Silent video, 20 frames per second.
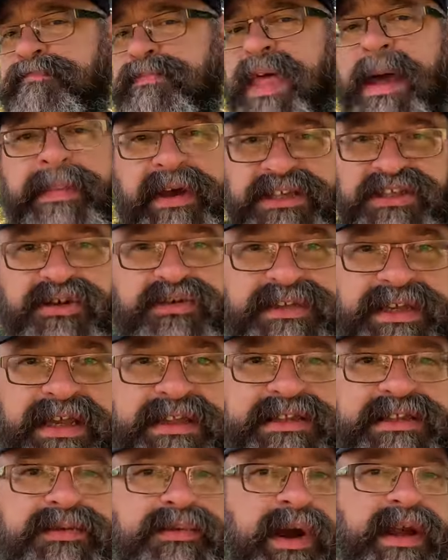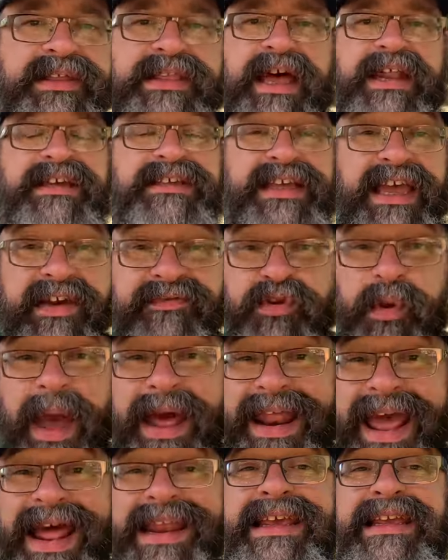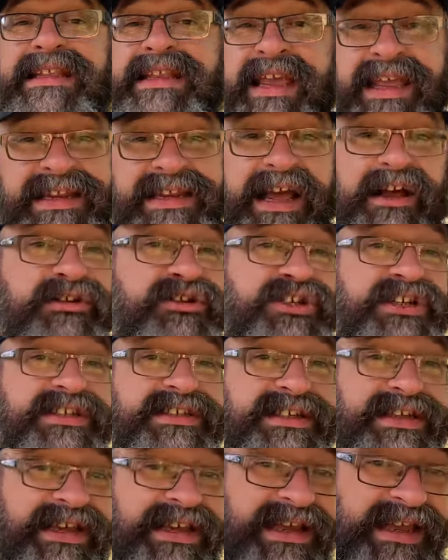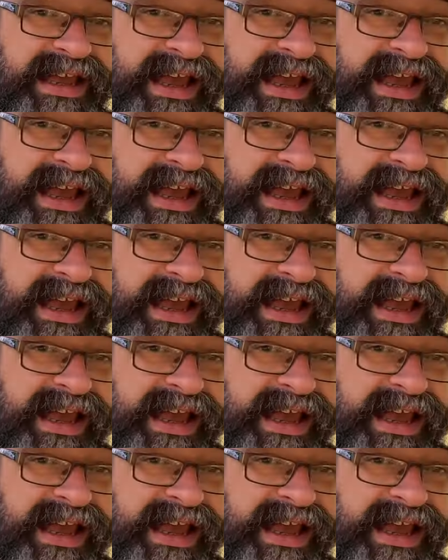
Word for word: That makes no sense, right? That is, if you had any intelligence,